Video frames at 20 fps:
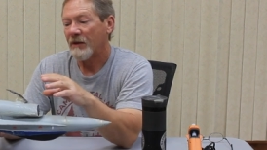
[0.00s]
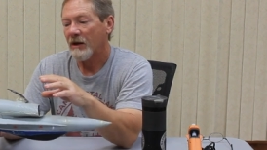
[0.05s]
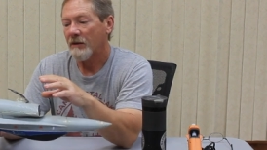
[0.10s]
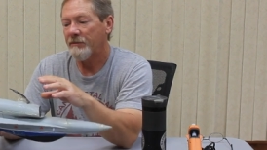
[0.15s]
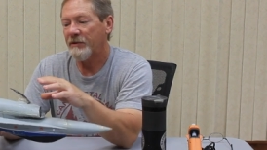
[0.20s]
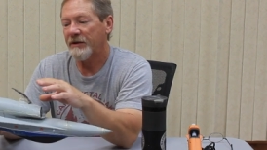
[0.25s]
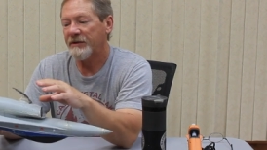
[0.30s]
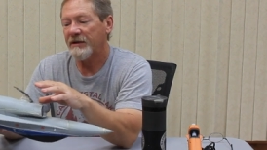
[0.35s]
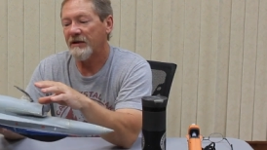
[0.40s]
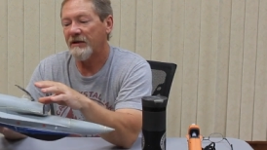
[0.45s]

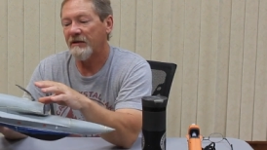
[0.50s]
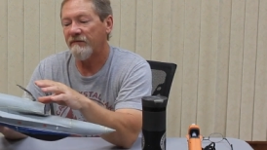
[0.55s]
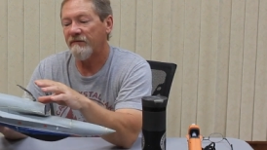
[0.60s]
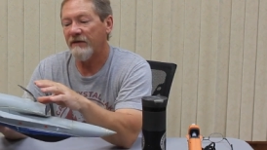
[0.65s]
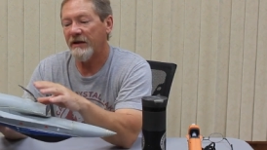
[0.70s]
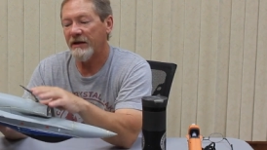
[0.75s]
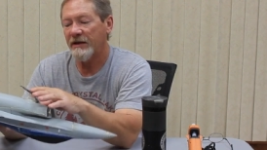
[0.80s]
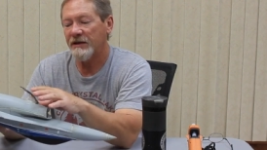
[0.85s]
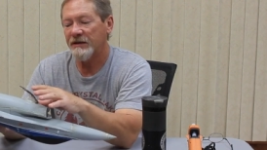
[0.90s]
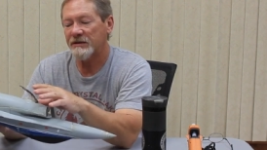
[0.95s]
But the
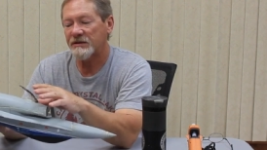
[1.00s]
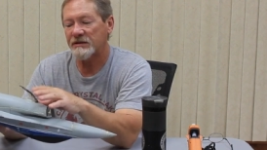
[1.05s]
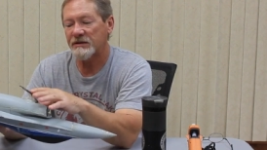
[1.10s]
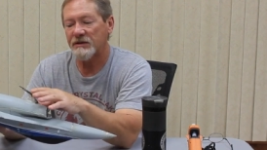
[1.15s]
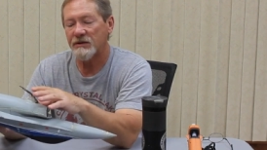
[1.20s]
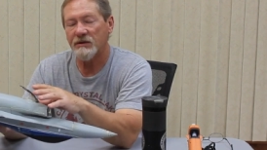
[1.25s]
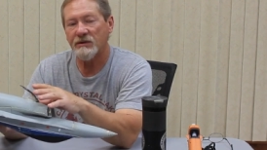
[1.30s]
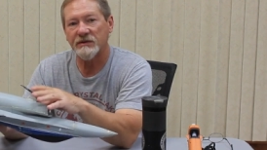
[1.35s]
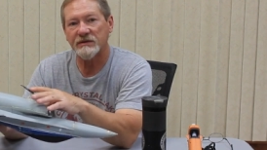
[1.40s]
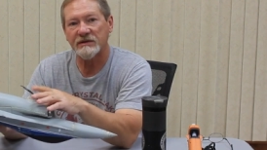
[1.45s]
advantage to
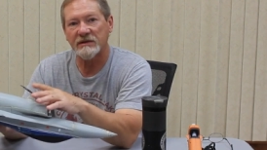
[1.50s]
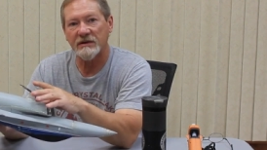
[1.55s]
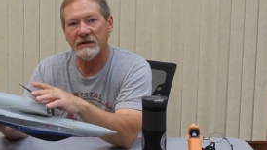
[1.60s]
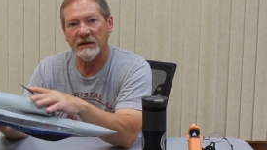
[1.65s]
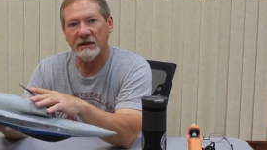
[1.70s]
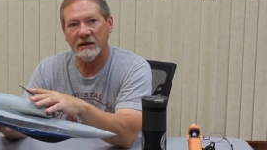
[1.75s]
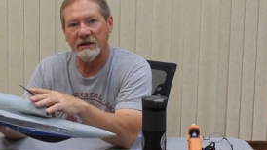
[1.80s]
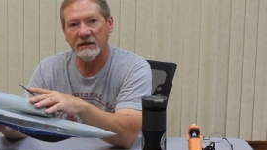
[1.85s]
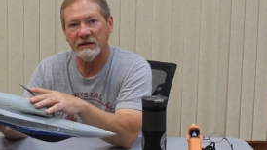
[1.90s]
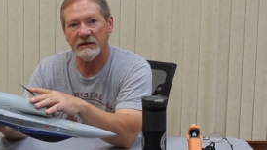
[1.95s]
using
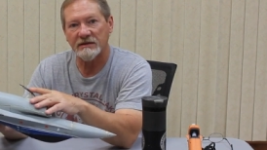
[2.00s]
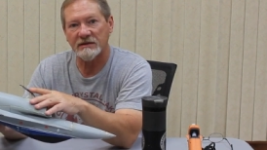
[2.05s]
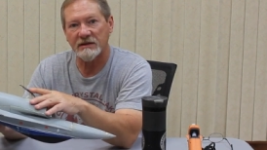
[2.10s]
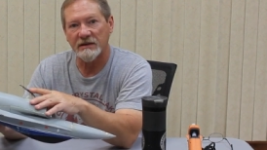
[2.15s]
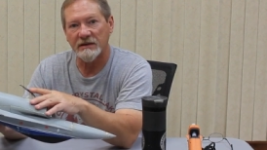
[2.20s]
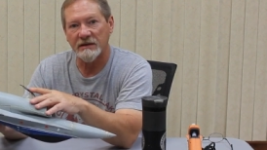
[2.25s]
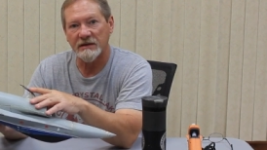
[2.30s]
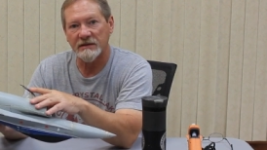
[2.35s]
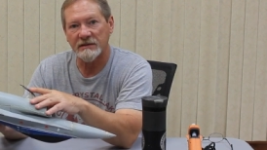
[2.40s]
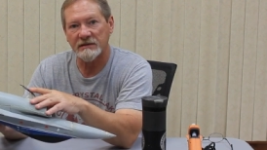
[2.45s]
these
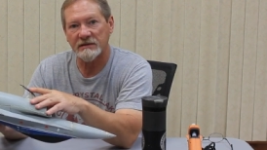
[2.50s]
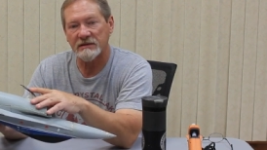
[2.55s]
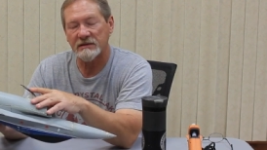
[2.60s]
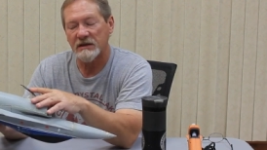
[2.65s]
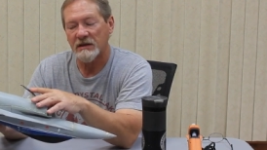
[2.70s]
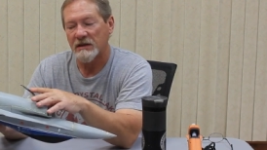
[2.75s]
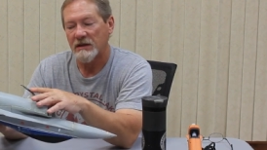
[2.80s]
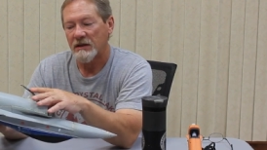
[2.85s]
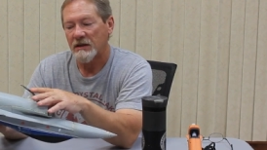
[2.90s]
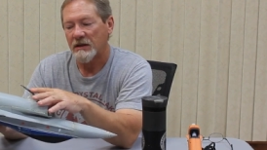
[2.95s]
is
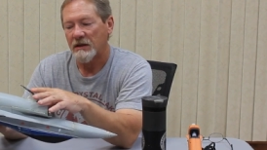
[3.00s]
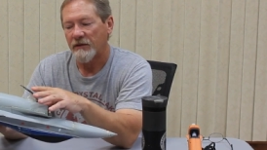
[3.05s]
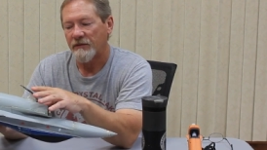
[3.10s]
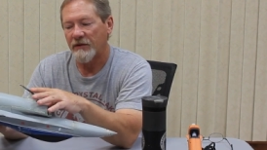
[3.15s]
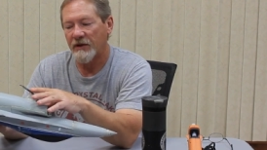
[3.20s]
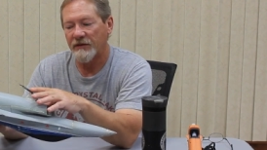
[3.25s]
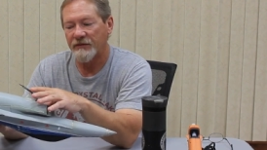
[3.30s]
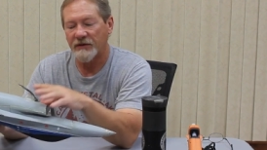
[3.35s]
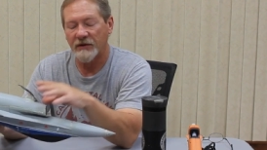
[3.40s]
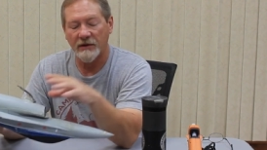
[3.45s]

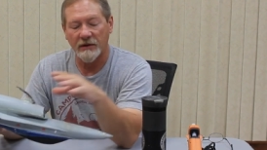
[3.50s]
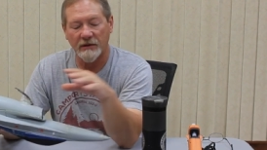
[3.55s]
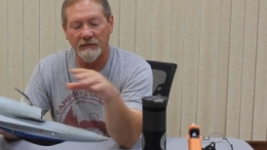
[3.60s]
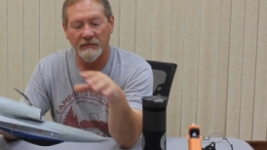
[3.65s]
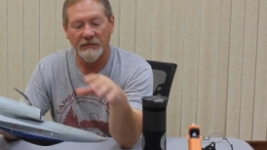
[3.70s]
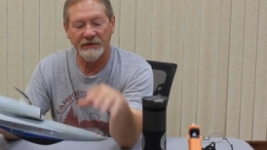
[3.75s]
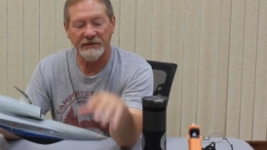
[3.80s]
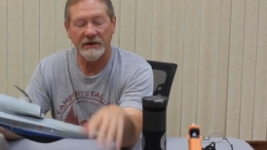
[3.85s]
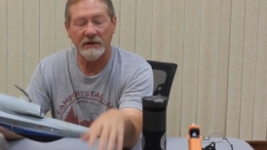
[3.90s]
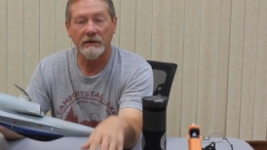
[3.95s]
that the
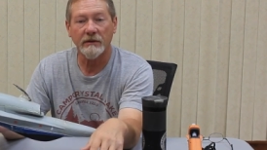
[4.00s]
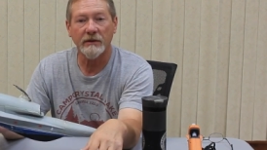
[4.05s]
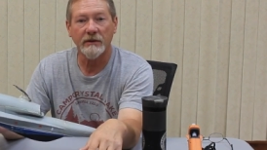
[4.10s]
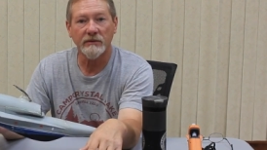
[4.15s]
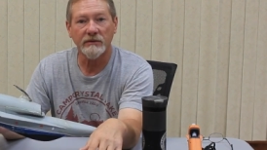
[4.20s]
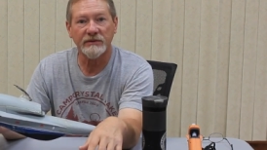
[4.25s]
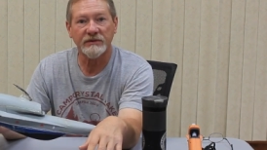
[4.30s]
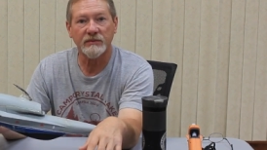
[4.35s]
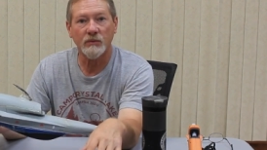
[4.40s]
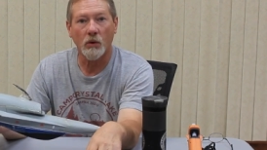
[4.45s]
material
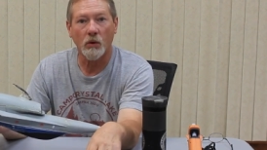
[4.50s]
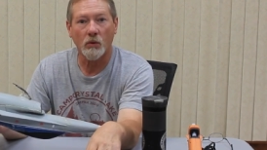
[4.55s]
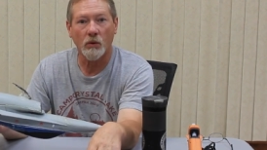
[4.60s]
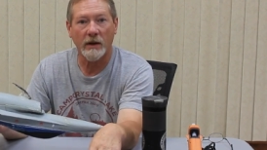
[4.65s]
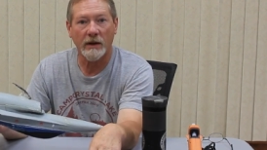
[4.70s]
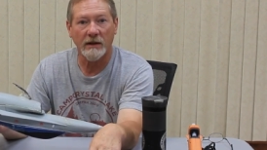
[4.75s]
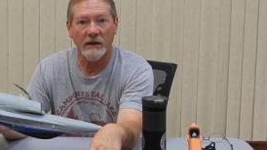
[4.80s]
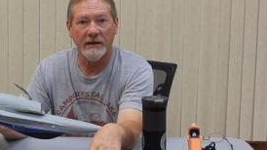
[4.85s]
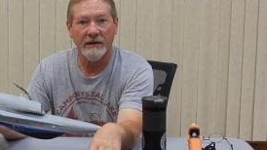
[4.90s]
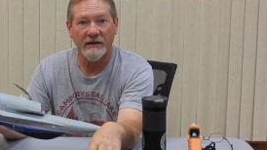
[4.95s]
is more
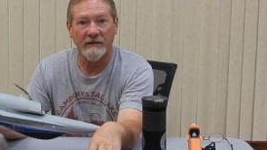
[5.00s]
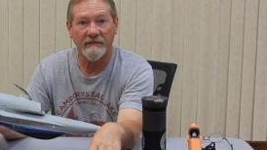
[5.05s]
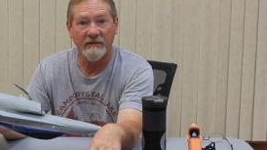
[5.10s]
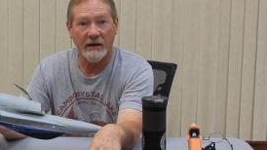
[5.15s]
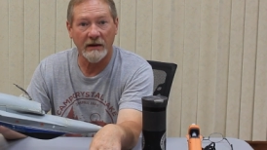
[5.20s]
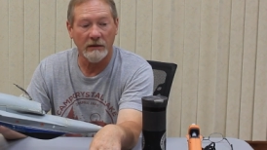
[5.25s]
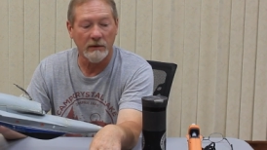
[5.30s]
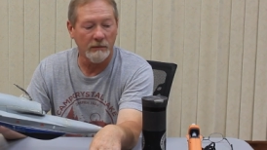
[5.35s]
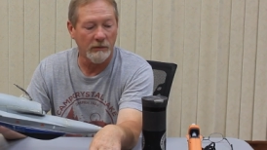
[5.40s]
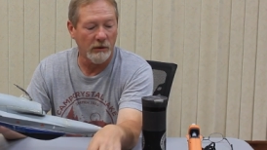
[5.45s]
readily
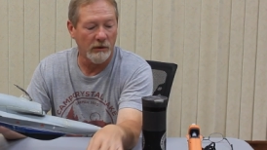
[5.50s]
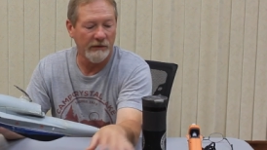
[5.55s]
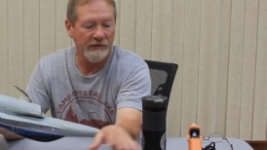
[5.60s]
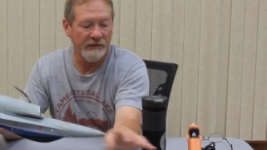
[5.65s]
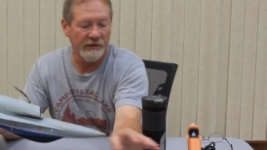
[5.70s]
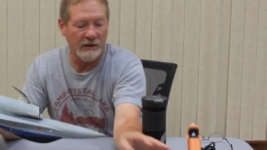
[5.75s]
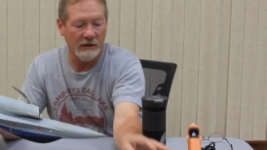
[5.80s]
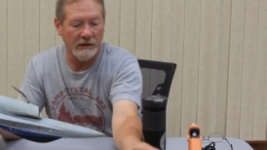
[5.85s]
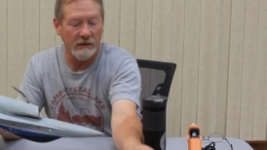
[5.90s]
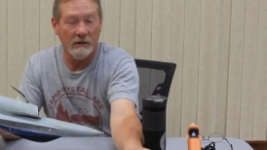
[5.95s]
available
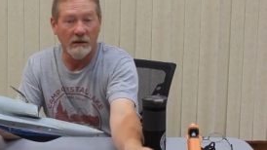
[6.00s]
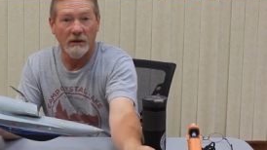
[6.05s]
than